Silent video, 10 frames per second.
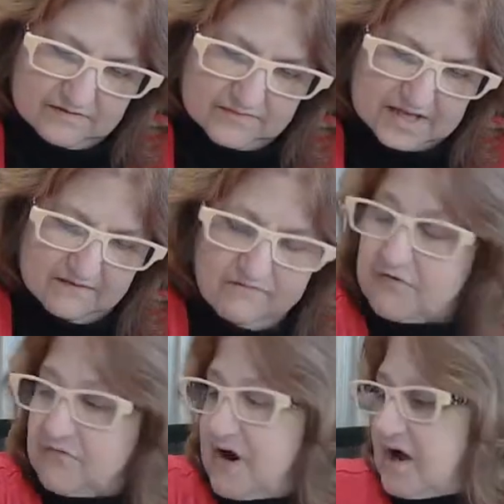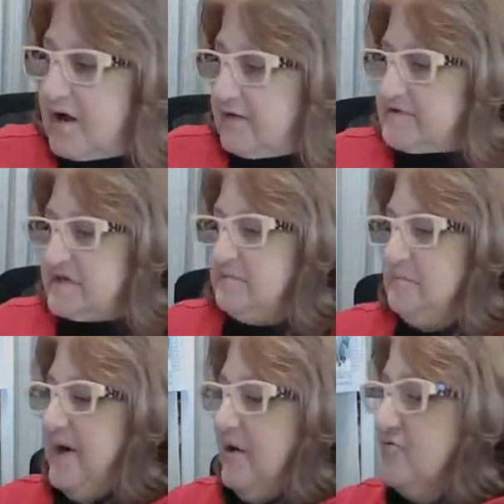We have arrived in
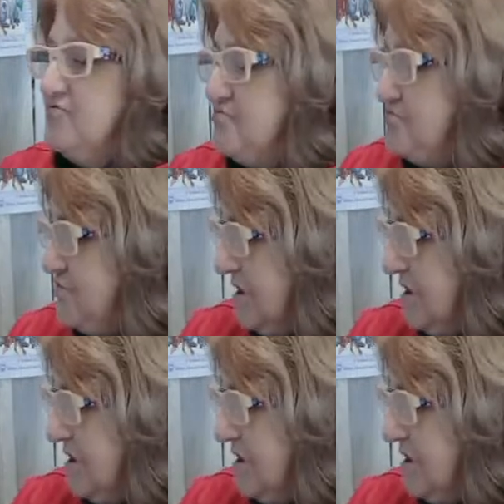Peru.